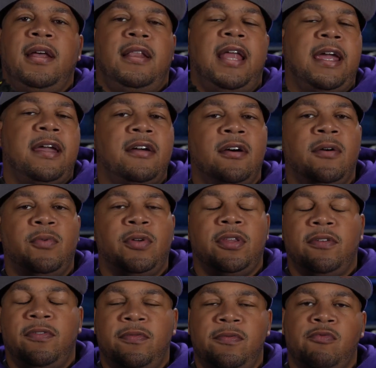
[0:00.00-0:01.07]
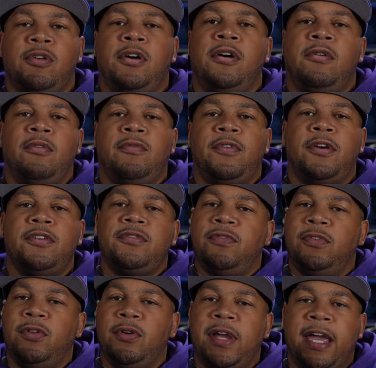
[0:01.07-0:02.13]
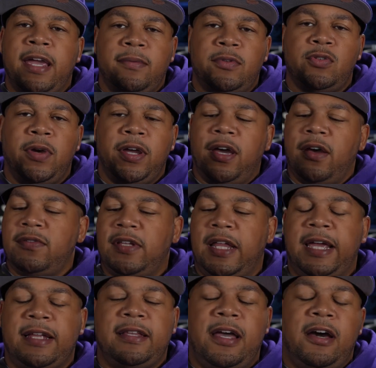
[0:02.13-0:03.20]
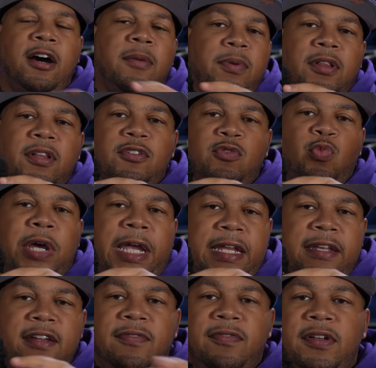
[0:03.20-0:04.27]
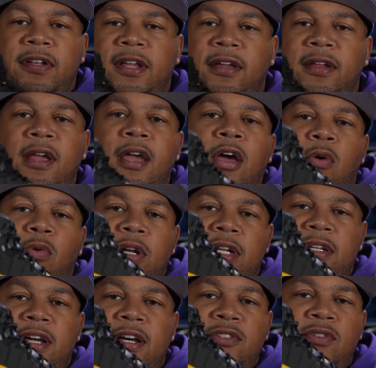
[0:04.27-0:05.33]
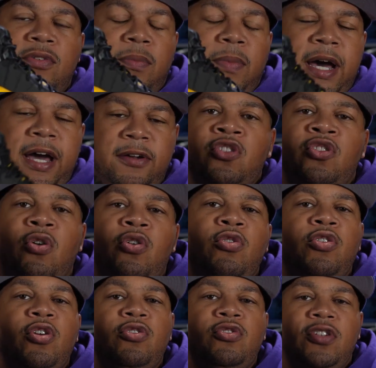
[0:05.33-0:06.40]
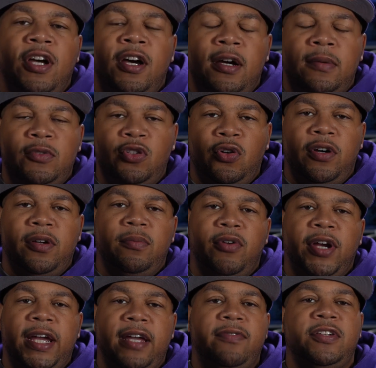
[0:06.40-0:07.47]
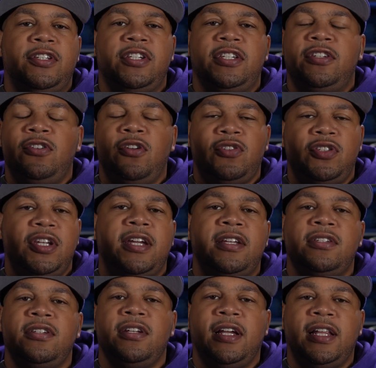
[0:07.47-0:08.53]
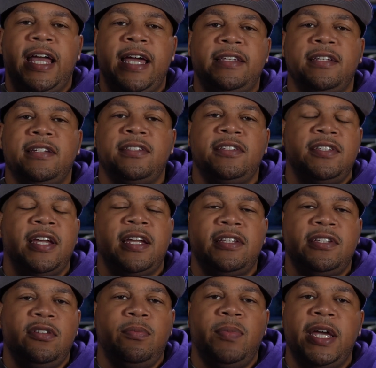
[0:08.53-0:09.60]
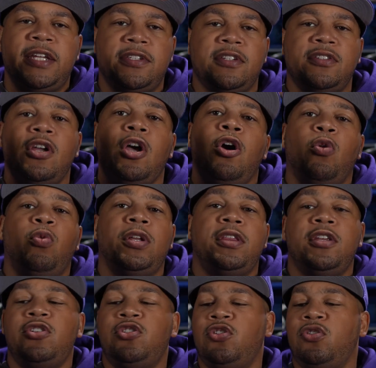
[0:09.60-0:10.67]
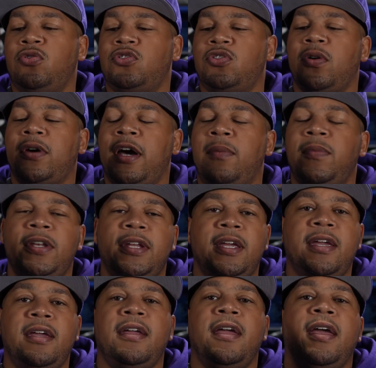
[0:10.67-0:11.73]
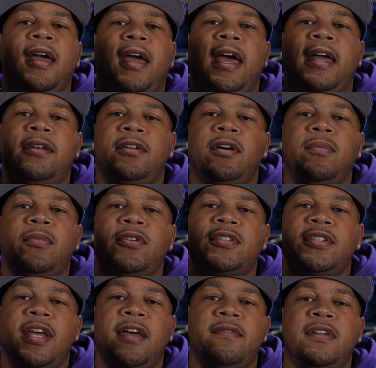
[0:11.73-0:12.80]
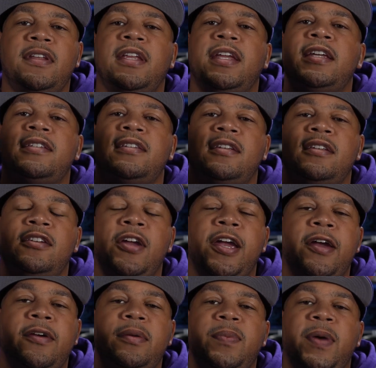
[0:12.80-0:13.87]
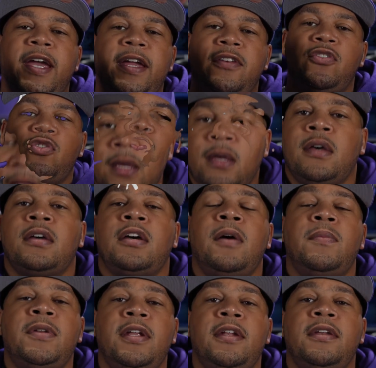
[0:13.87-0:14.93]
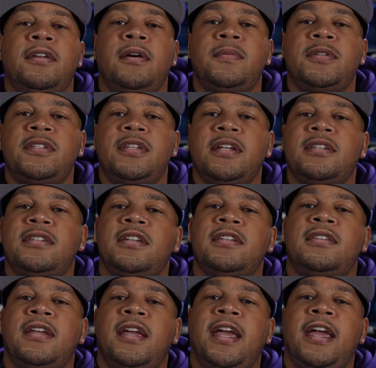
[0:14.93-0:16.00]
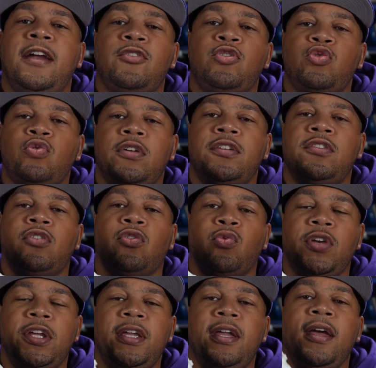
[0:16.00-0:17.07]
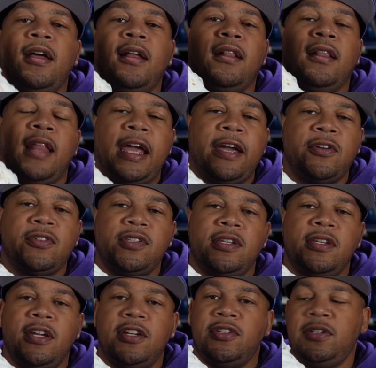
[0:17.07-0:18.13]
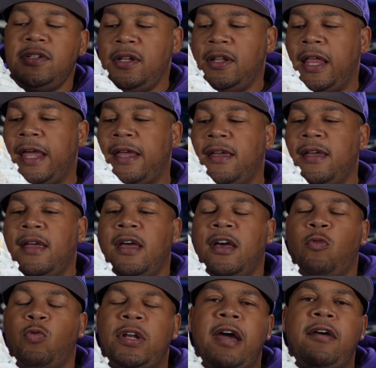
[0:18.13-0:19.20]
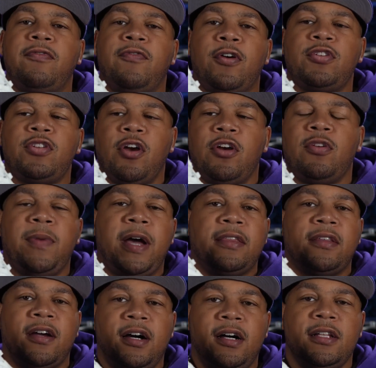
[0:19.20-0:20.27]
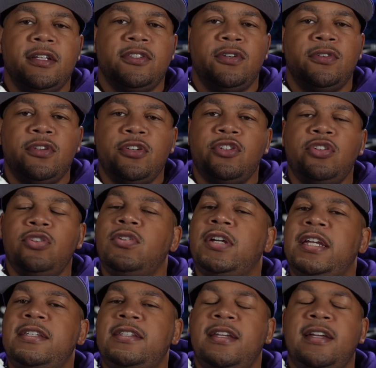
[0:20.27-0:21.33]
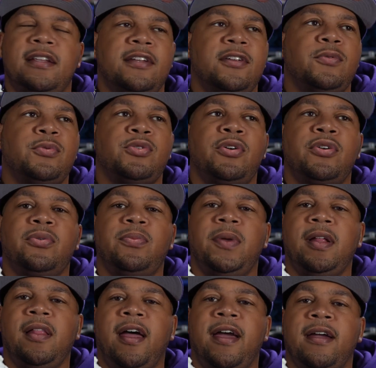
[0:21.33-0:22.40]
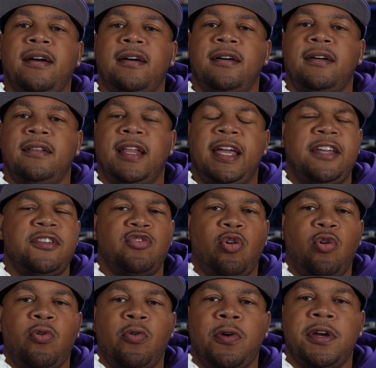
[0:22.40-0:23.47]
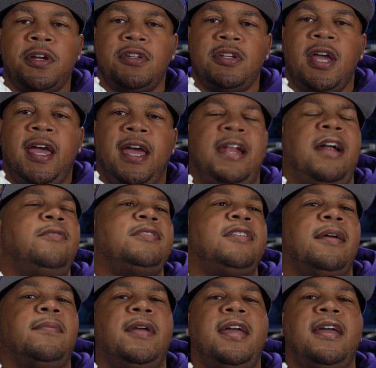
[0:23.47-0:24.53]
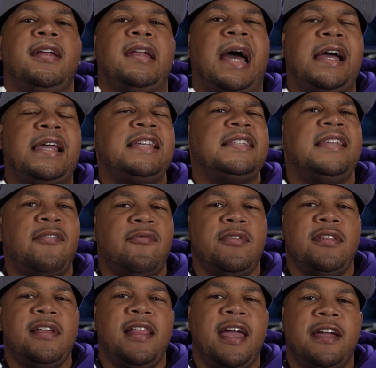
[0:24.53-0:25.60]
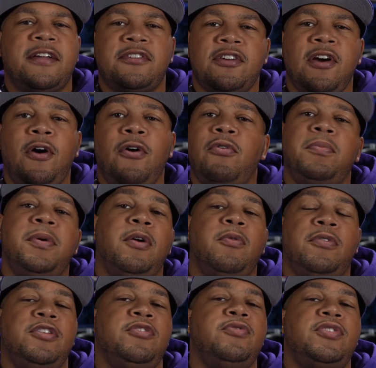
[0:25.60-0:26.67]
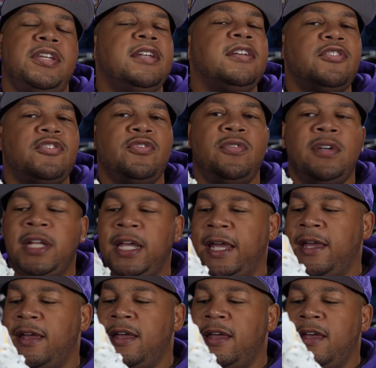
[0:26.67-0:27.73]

Like with the reverse Flu Game 12s, like the upper looks way different than what it does on the bottom. So kudos to Jordan brand for just, you know, sticking to the classics and sticking to the basics with this shoe. So coming in at number 7 is the Gary Payton 12. Coming in at number 6 is the Air Jordan 3 Lakers edition. Like, when I first heard about the colors on this shoe, it said that it was going to be like laser orange, and I was like, man, is that really Lakers gold? But when you see this shoe in hand,